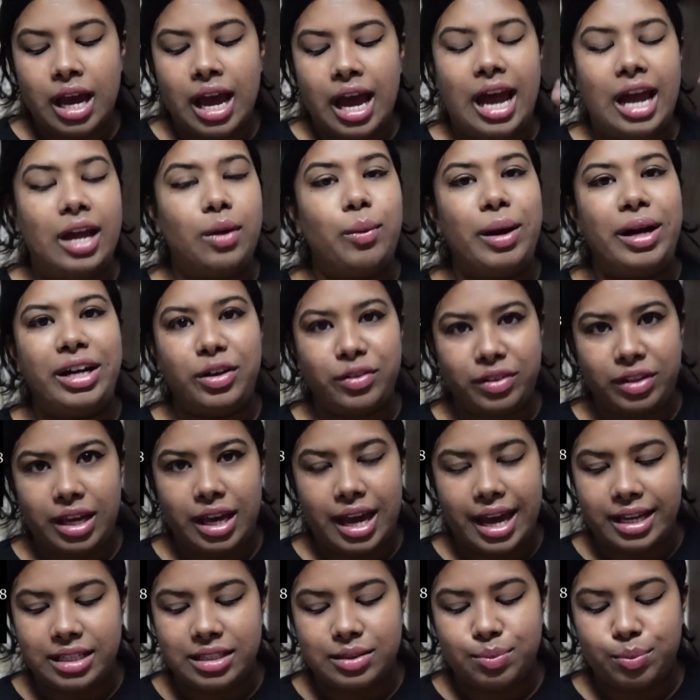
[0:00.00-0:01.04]
I went to the
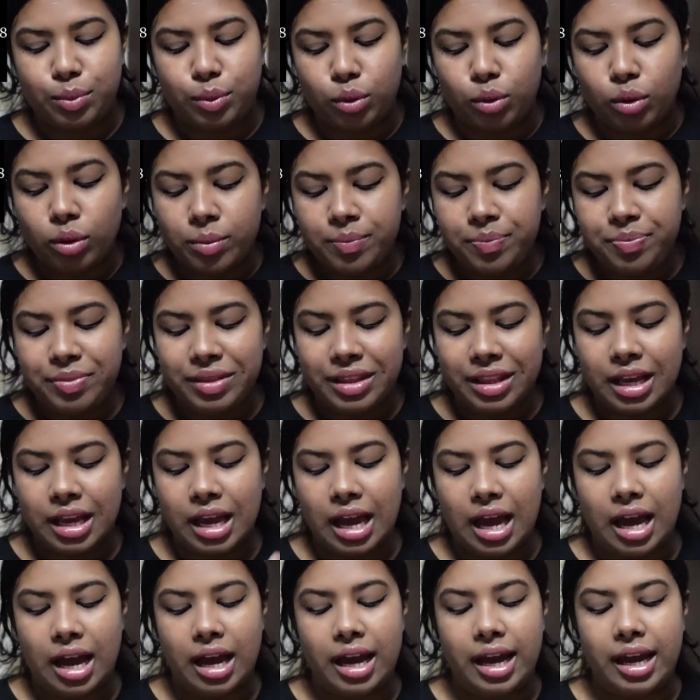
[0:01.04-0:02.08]
Expo,
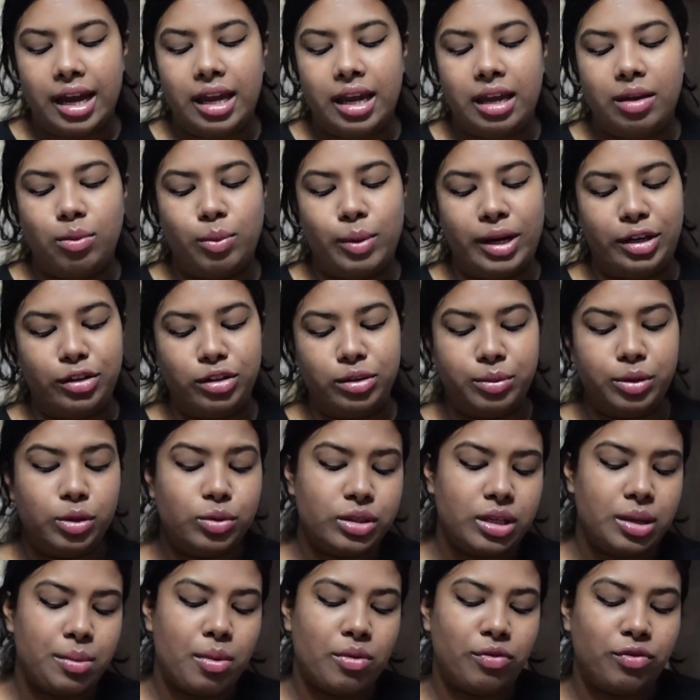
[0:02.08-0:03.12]
I went to the Museum of